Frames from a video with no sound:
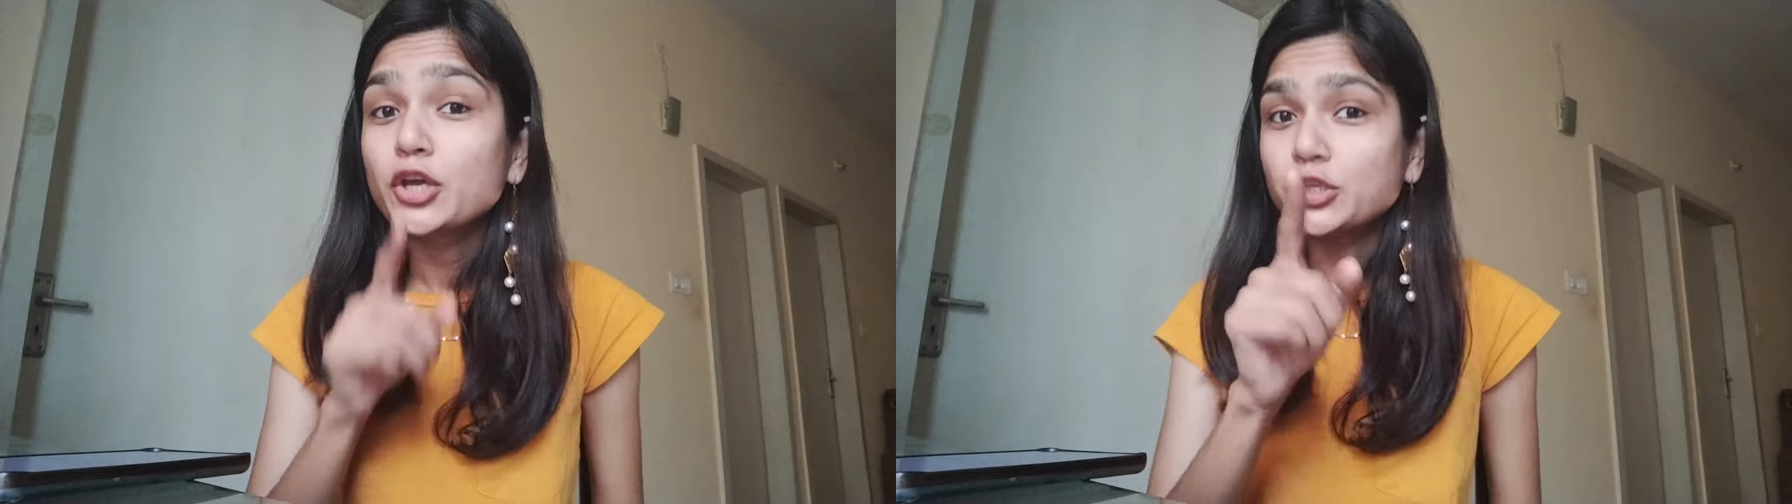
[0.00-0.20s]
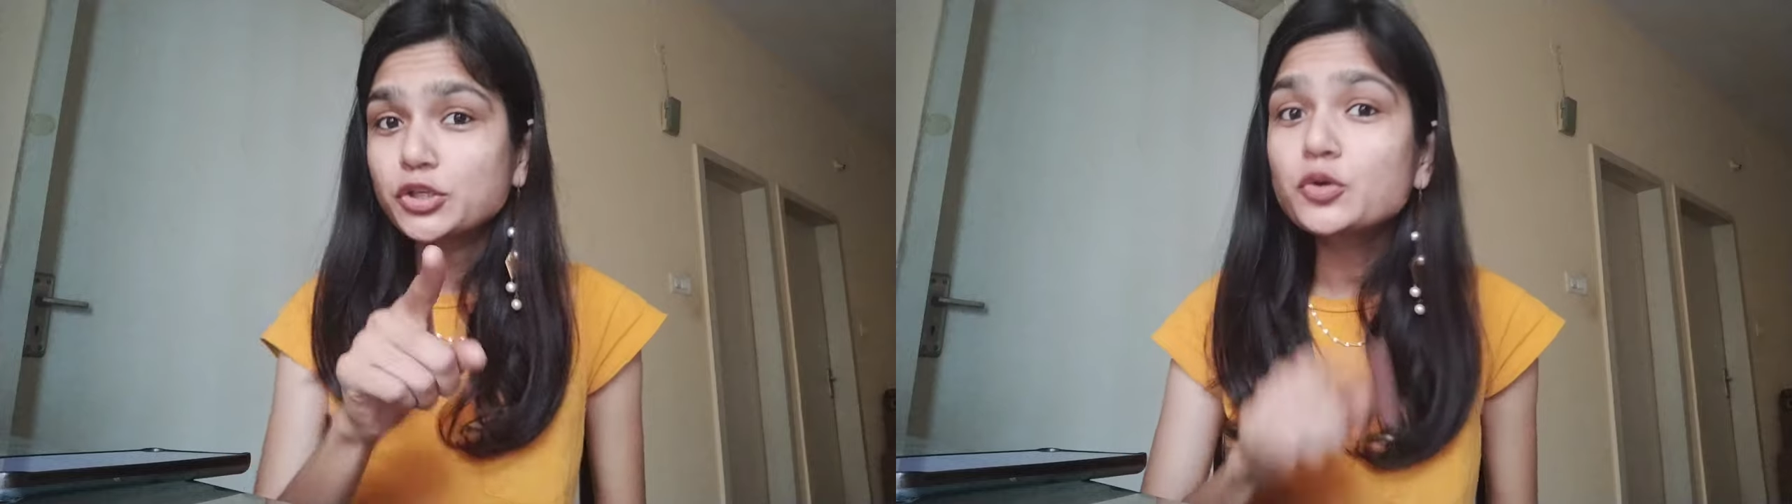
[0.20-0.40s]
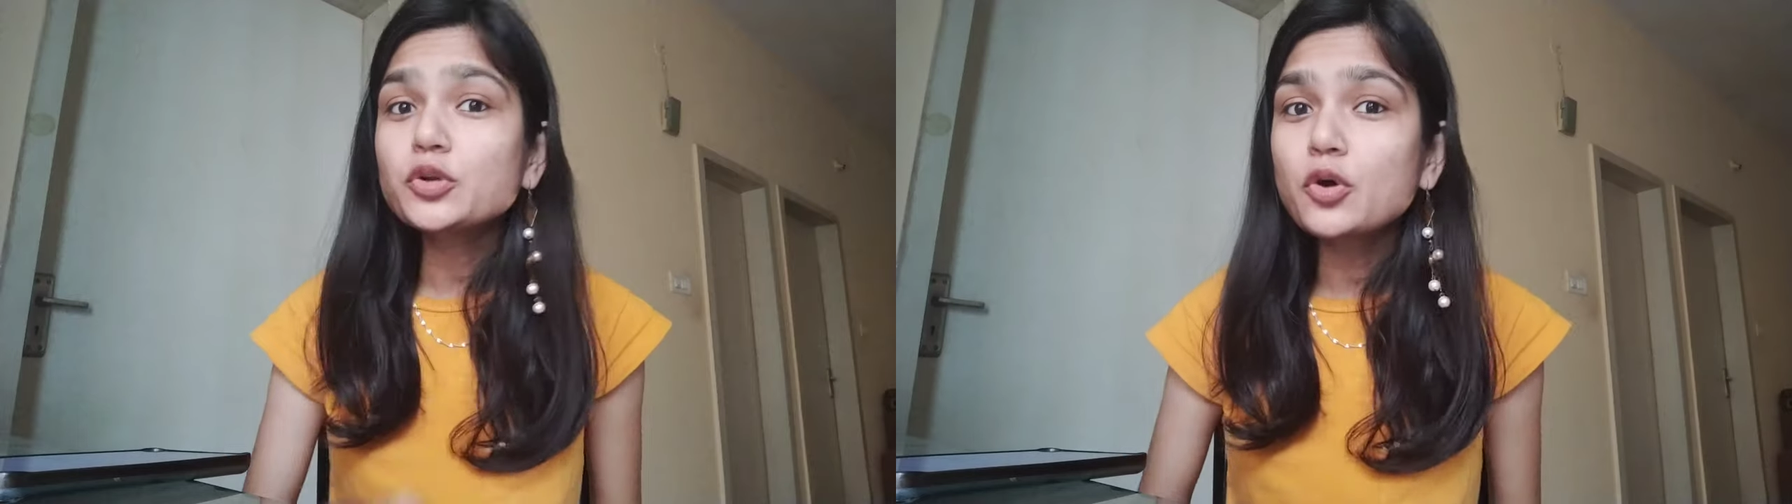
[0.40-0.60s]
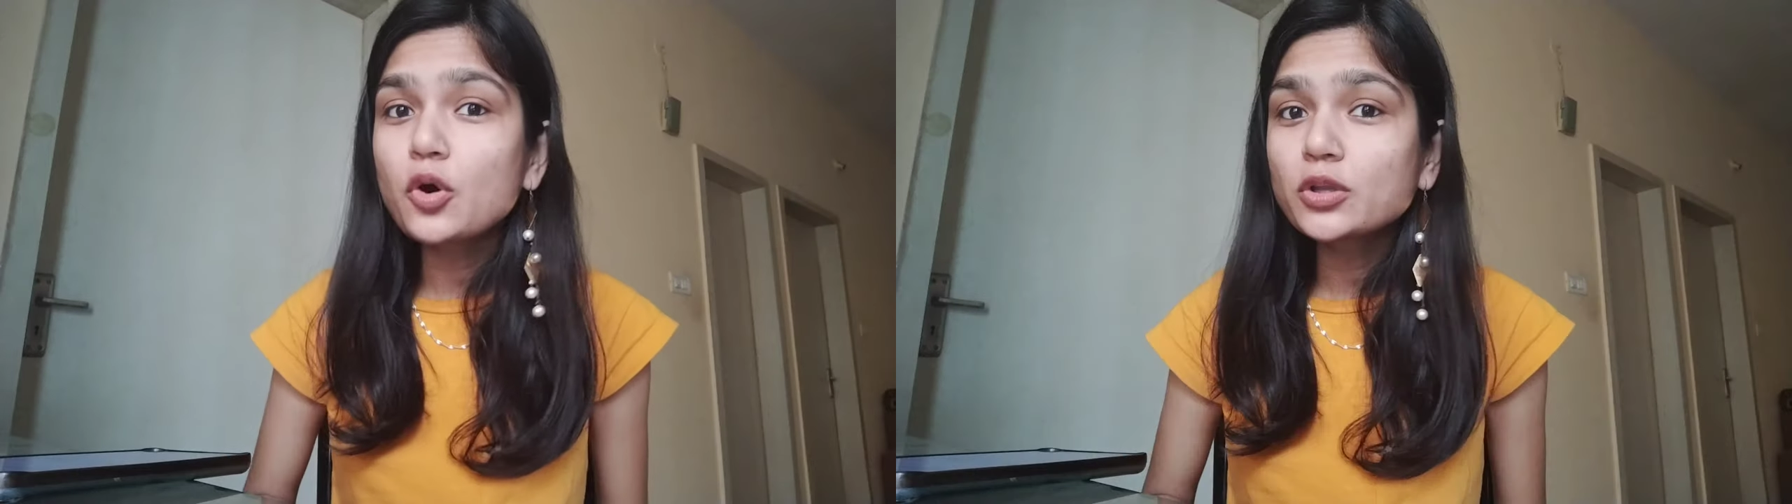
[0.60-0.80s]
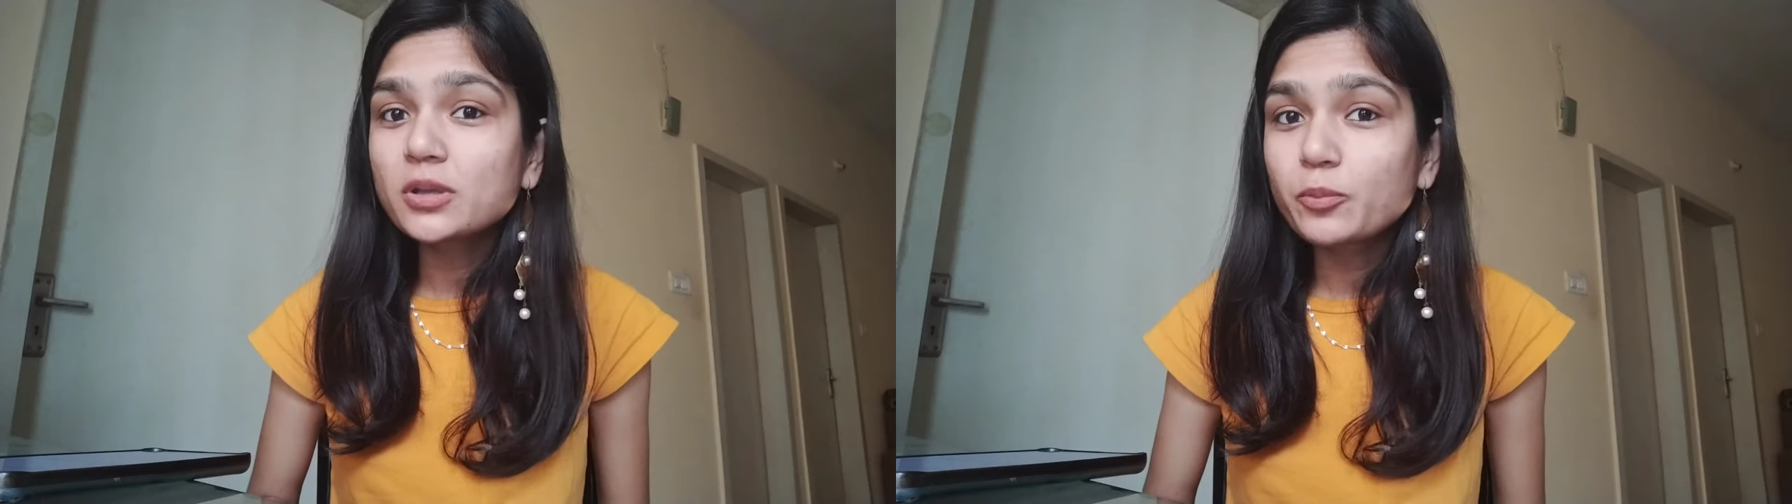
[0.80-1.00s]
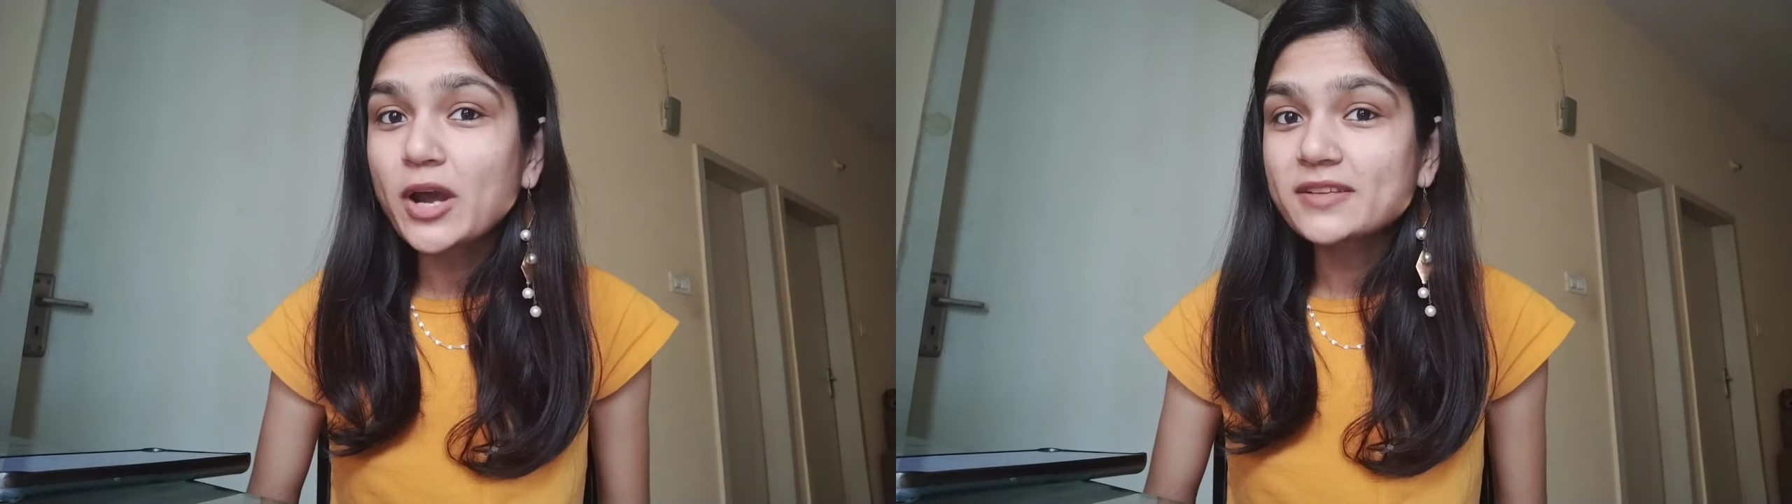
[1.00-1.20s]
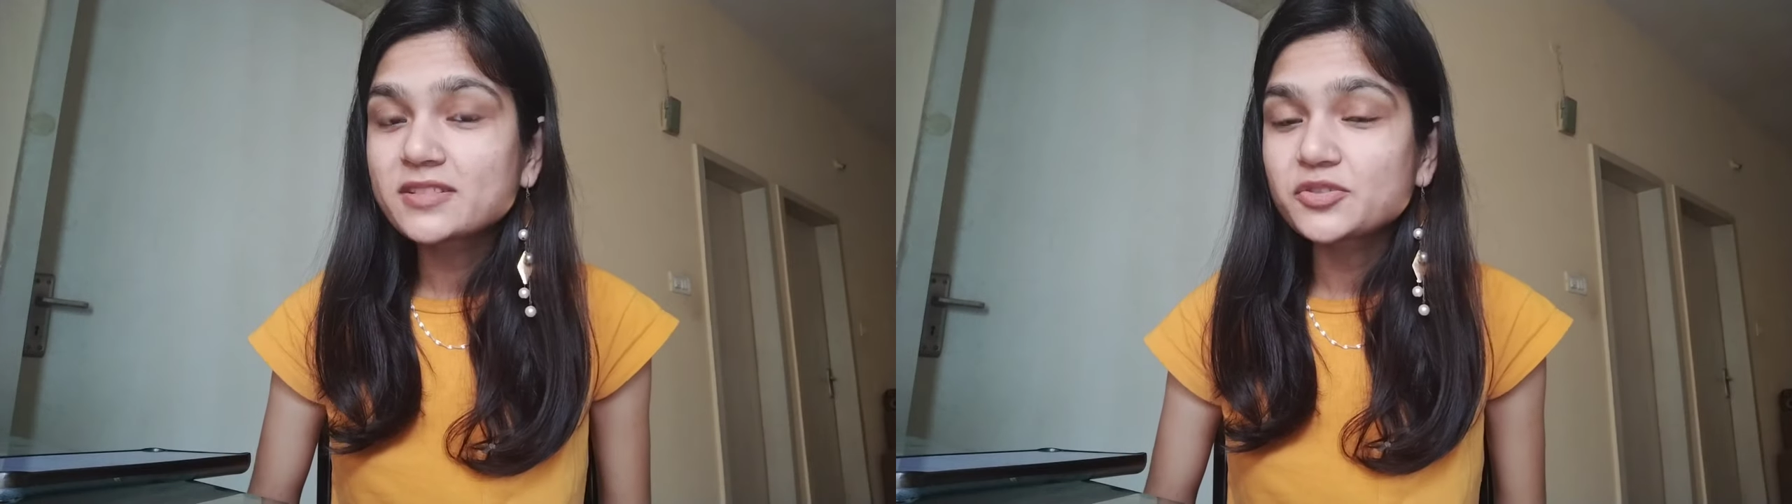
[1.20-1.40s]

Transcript: You know the price